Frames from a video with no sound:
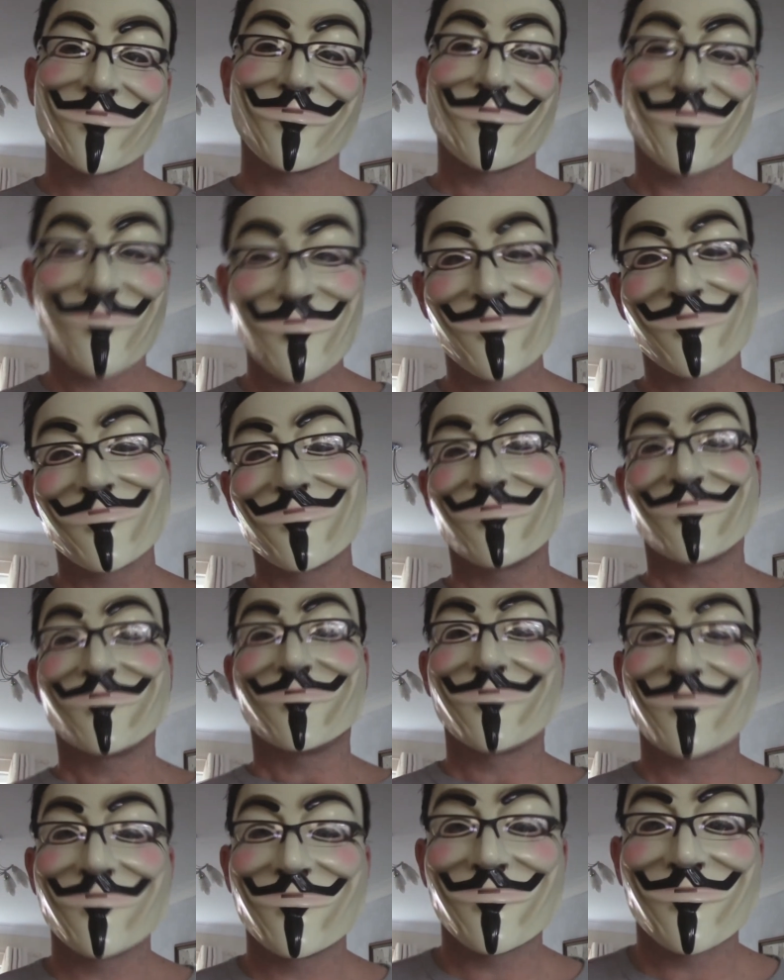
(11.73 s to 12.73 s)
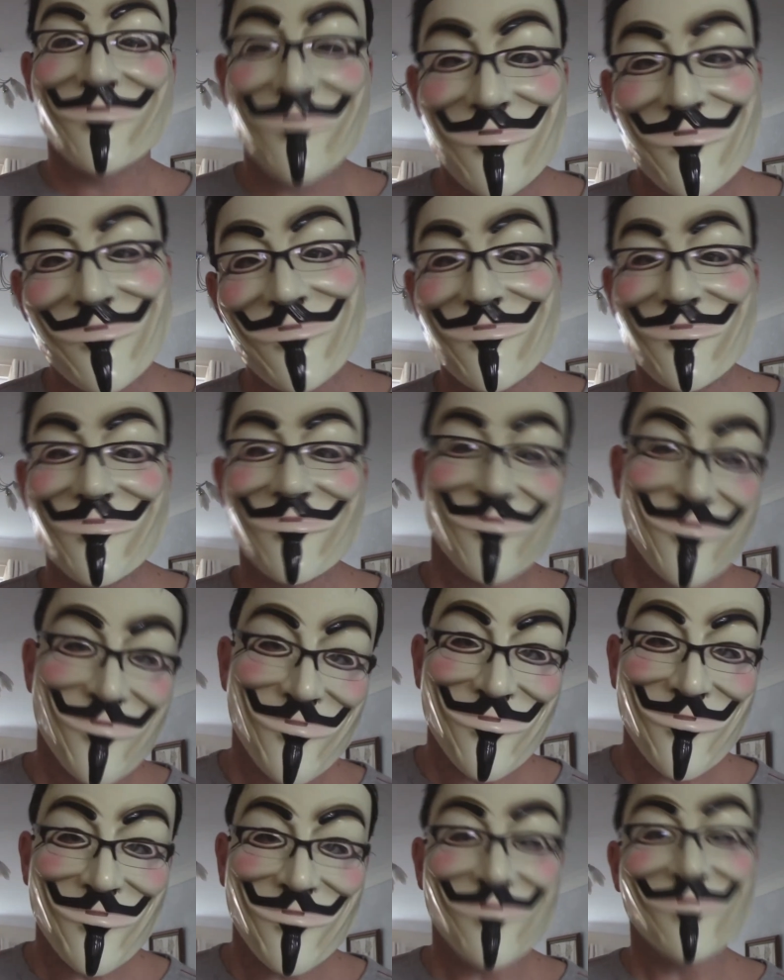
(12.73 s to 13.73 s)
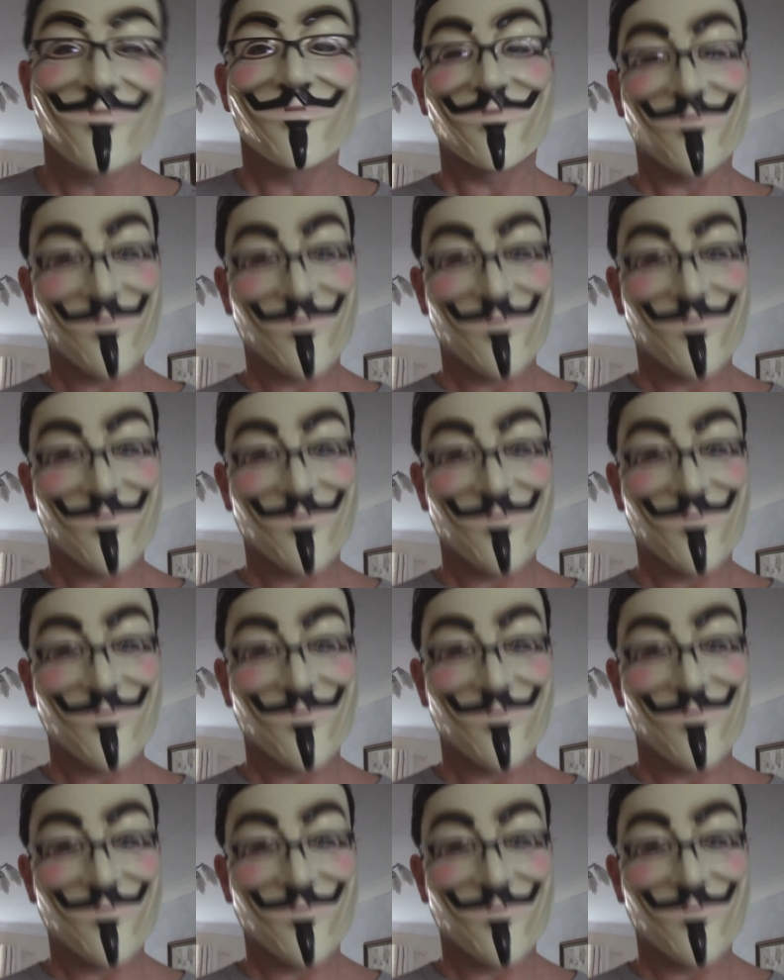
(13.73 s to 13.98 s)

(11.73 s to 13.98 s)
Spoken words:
is unlikely to become law because of